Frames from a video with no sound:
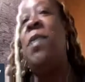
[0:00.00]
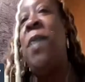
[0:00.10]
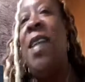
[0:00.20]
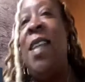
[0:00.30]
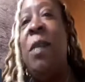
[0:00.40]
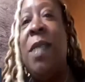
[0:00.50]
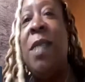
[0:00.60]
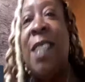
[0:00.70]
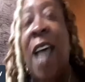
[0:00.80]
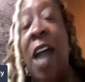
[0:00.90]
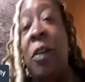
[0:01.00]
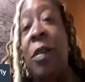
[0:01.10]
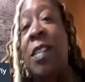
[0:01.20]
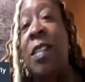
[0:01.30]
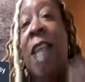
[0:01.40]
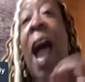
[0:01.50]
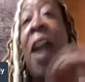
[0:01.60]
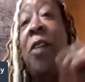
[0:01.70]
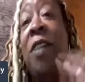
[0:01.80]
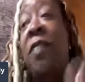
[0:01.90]
be a little bit
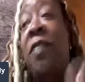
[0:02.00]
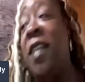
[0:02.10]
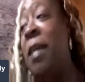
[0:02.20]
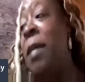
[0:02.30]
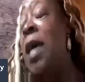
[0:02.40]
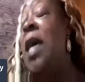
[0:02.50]
tiring for them.